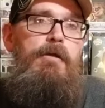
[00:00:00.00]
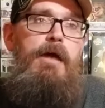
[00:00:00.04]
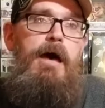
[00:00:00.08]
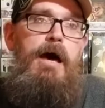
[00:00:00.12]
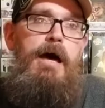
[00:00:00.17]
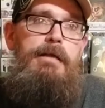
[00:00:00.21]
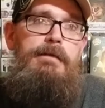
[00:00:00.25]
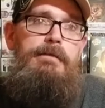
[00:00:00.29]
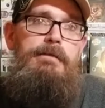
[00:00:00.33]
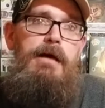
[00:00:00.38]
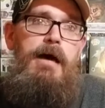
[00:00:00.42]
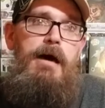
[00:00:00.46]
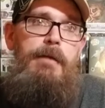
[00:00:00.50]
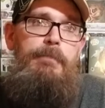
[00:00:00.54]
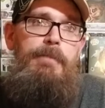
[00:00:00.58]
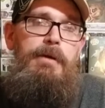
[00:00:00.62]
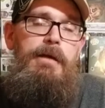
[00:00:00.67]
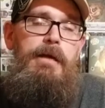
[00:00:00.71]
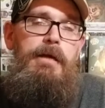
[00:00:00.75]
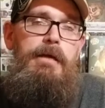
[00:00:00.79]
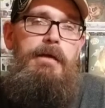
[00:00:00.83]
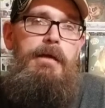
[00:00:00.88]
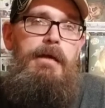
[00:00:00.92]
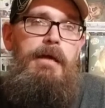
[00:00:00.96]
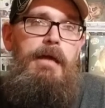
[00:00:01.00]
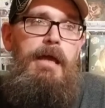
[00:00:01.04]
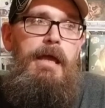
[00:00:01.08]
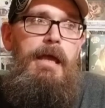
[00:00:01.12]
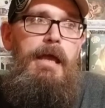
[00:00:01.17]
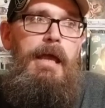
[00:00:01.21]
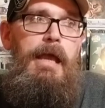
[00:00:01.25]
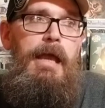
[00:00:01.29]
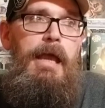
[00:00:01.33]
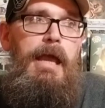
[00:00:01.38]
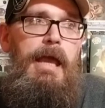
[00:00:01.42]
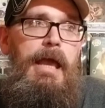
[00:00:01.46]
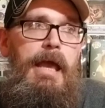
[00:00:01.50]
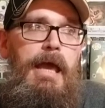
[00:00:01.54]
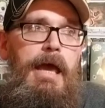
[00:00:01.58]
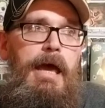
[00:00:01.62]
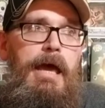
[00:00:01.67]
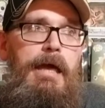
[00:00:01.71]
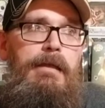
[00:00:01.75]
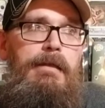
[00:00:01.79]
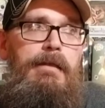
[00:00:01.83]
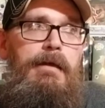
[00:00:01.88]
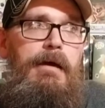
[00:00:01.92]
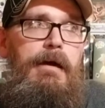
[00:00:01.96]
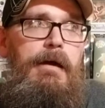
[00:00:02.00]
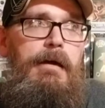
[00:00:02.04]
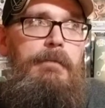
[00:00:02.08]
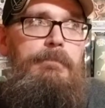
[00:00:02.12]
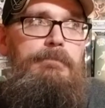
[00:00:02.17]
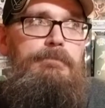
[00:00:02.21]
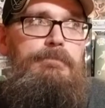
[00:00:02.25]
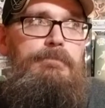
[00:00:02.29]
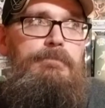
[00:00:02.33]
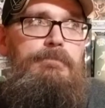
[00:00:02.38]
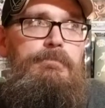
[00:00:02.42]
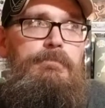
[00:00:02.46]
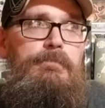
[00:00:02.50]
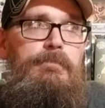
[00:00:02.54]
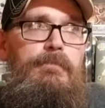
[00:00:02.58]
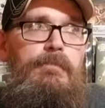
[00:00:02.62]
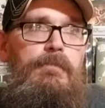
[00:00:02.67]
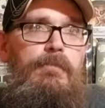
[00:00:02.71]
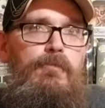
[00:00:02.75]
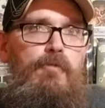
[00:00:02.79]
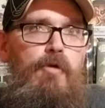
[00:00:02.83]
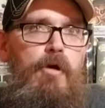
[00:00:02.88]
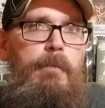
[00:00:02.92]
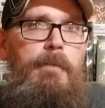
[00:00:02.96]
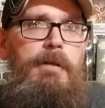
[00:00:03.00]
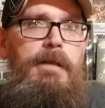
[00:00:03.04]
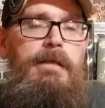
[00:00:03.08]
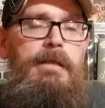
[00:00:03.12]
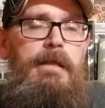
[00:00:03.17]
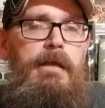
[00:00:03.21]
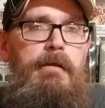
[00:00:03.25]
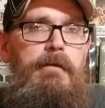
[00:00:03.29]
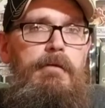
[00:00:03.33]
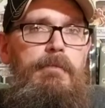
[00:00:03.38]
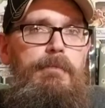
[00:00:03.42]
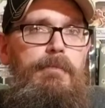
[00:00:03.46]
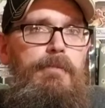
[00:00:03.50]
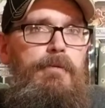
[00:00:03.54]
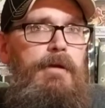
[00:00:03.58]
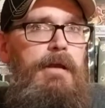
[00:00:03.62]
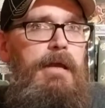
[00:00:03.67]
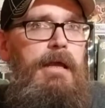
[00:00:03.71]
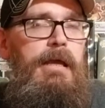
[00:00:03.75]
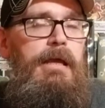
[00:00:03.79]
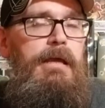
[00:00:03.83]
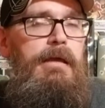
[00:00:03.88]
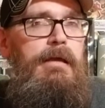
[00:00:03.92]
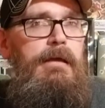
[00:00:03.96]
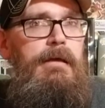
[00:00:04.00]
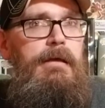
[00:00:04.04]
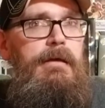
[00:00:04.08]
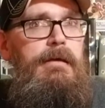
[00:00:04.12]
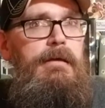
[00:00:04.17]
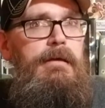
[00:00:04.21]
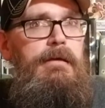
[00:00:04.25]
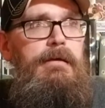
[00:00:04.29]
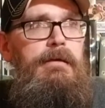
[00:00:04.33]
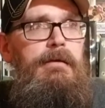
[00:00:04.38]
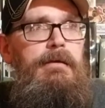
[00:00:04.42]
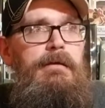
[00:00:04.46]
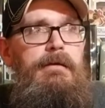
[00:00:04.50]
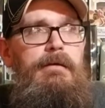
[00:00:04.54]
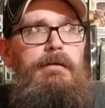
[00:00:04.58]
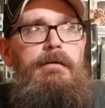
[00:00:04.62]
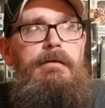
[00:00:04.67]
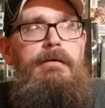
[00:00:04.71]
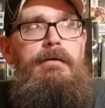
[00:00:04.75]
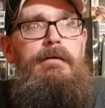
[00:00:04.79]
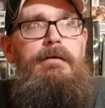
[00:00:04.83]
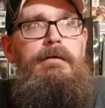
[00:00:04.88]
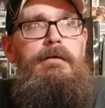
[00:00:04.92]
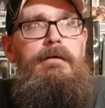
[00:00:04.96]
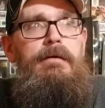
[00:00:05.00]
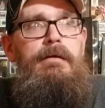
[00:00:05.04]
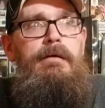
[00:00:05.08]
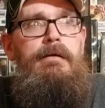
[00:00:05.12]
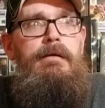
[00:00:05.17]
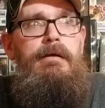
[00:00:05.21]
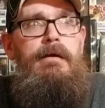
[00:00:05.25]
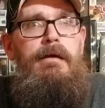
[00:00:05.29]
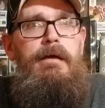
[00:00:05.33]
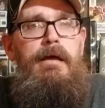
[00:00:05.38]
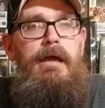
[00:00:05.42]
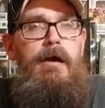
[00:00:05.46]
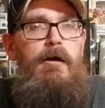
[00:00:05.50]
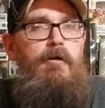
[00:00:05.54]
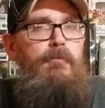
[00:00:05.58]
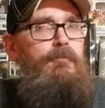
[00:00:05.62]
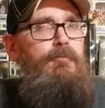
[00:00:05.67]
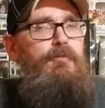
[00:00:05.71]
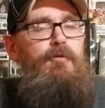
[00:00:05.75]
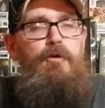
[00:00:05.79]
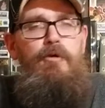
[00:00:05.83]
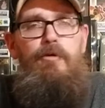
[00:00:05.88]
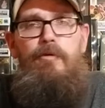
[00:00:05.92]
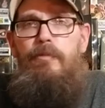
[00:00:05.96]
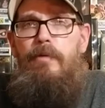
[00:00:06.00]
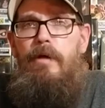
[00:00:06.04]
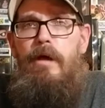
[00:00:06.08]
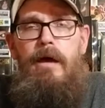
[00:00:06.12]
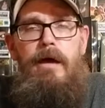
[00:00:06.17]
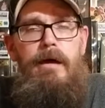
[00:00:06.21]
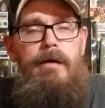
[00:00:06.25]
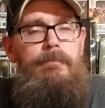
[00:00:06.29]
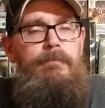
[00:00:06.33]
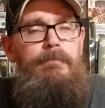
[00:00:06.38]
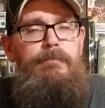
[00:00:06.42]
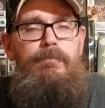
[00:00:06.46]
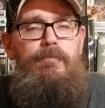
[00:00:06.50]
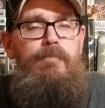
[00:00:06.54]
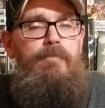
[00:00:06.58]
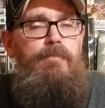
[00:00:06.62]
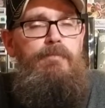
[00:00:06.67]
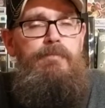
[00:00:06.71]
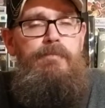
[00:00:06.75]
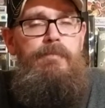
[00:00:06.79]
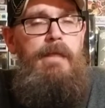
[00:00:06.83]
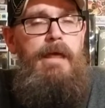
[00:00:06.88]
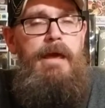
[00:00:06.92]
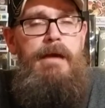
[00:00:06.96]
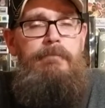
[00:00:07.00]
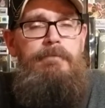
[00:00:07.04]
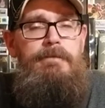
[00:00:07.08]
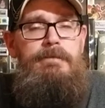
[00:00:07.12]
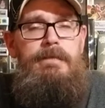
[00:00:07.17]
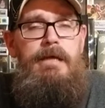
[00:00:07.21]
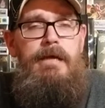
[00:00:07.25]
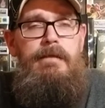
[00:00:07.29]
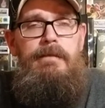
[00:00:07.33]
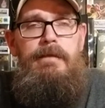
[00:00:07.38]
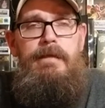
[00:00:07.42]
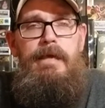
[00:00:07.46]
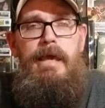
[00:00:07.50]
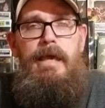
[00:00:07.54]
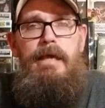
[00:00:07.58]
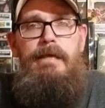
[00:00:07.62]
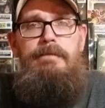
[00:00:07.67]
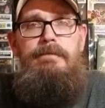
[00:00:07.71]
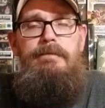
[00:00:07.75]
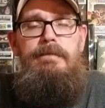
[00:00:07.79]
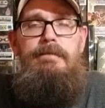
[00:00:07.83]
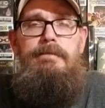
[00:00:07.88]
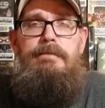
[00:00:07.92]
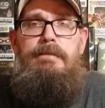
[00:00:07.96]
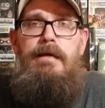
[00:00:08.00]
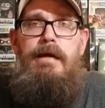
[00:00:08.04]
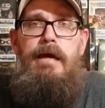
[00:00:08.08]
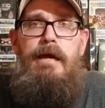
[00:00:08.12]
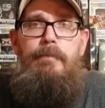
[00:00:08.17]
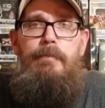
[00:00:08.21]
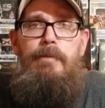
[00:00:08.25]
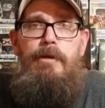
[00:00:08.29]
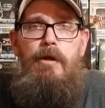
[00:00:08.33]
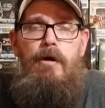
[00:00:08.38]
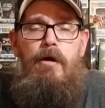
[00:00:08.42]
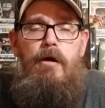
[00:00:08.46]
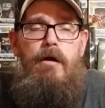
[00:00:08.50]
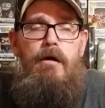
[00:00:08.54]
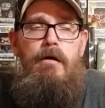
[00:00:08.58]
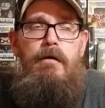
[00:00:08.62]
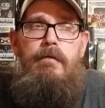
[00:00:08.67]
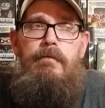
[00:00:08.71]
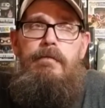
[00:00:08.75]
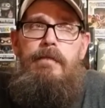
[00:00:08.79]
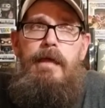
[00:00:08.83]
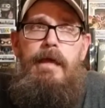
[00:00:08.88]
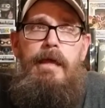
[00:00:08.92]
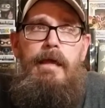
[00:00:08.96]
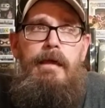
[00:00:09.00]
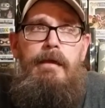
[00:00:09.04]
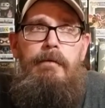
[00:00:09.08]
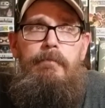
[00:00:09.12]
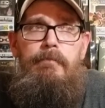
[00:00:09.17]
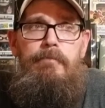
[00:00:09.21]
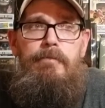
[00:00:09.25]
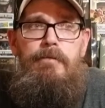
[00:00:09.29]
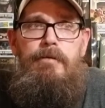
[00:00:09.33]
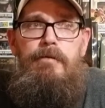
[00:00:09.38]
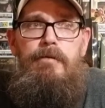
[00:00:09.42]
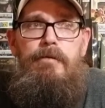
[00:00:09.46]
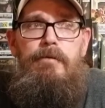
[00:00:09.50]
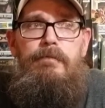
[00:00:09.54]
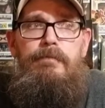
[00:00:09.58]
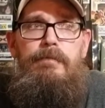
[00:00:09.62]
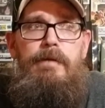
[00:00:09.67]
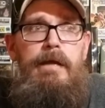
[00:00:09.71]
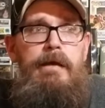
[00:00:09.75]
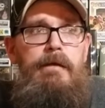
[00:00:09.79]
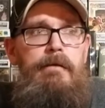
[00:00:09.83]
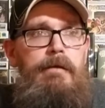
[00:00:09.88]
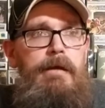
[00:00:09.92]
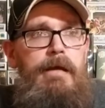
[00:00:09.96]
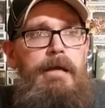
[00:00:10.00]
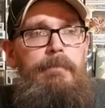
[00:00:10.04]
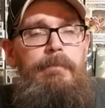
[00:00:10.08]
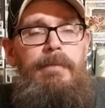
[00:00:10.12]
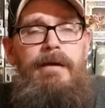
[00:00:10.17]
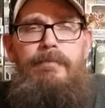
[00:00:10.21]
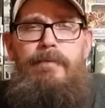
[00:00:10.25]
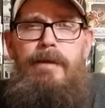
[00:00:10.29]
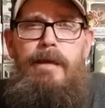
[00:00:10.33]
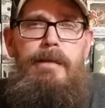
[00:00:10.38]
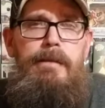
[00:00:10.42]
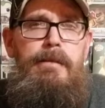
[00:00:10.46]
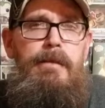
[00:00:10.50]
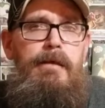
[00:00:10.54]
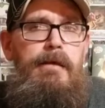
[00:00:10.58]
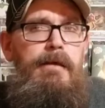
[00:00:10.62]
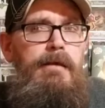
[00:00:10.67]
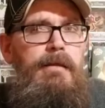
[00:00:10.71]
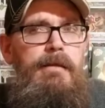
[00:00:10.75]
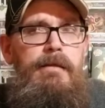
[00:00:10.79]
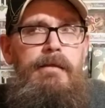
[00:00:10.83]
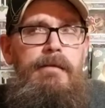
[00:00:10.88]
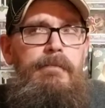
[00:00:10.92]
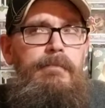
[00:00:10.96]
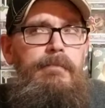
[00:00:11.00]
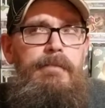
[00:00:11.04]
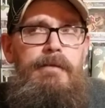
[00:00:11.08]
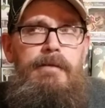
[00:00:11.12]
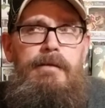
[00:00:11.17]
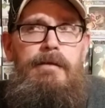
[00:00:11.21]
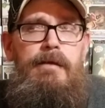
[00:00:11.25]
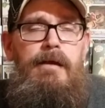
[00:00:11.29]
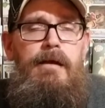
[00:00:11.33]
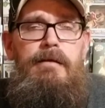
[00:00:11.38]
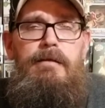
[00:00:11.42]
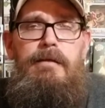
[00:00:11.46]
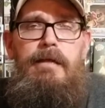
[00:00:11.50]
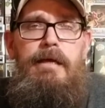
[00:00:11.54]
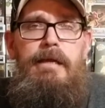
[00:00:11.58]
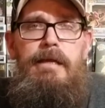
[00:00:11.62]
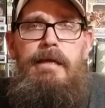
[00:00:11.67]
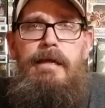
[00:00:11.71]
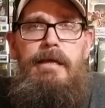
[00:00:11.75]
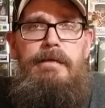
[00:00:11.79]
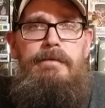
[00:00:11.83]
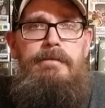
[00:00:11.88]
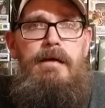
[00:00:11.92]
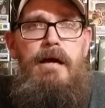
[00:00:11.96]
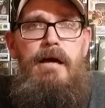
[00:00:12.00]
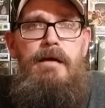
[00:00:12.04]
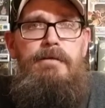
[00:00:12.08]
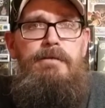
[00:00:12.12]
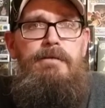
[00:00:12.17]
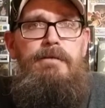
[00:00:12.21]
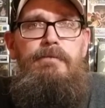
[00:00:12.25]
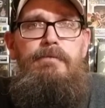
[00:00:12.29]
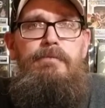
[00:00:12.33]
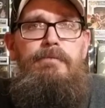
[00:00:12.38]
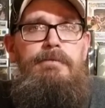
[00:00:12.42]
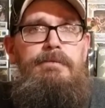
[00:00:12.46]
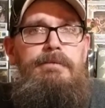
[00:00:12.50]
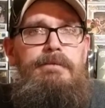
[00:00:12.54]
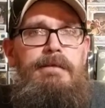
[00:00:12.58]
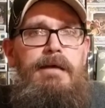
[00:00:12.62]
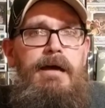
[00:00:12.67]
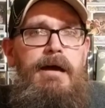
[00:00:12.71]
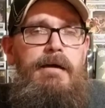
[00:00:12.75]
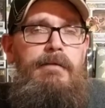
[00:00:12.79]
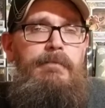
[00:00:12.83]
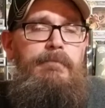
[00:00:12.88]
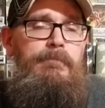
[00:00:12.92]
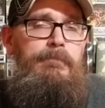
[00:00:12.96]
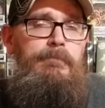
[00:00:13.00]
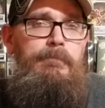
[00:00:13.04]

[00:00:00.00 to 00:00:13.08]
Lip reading: Hot Topic, and normally they're pretty helpful. That was not the case this time at all. They were very... Matter of fact, the young lady I talked to was not...